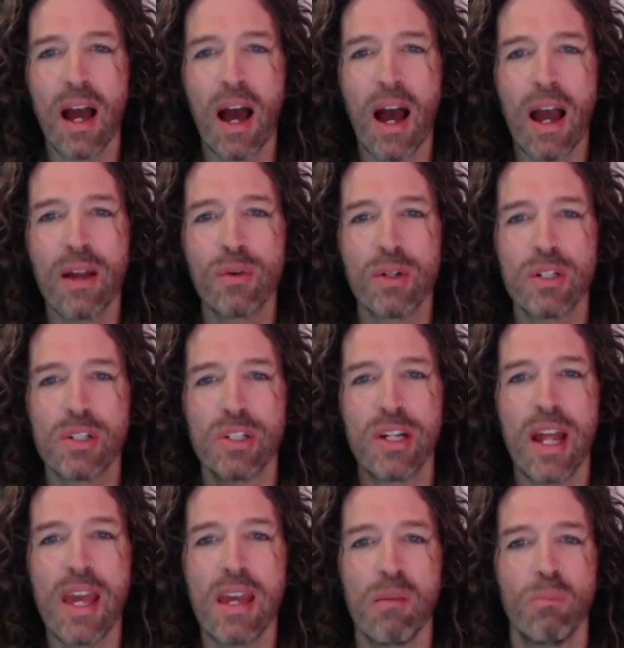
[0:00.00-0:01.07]
Irish
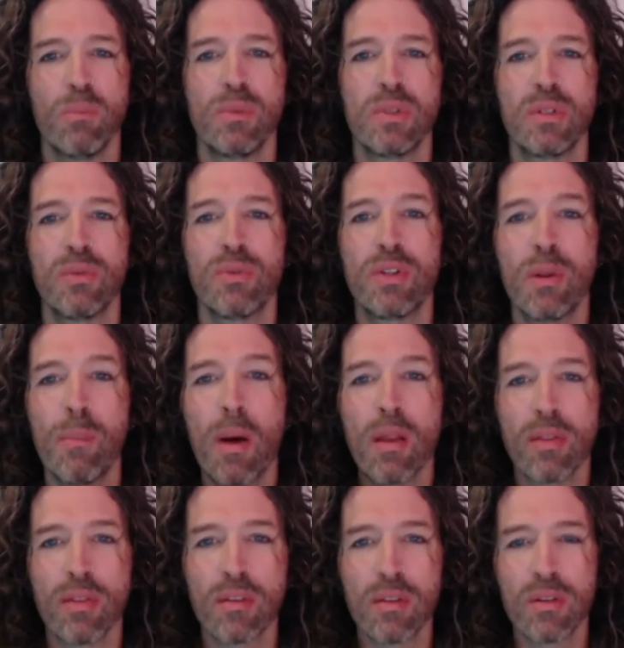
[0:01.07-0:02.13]
names for the
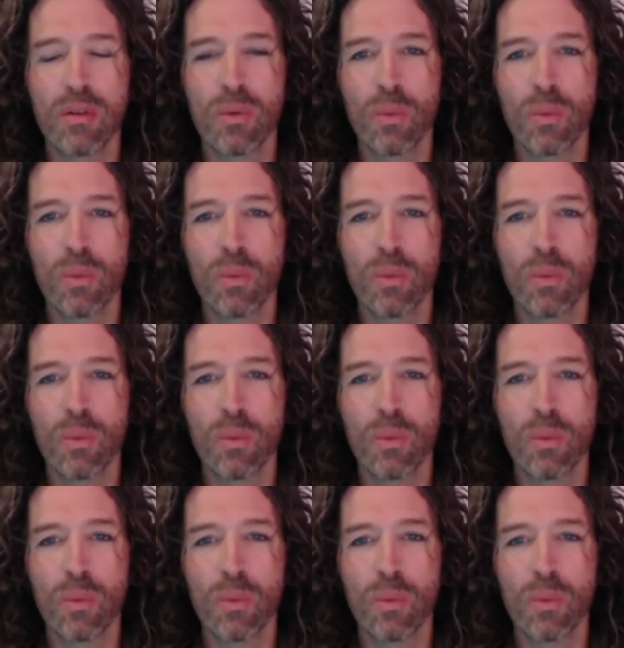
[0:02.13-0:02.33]
months,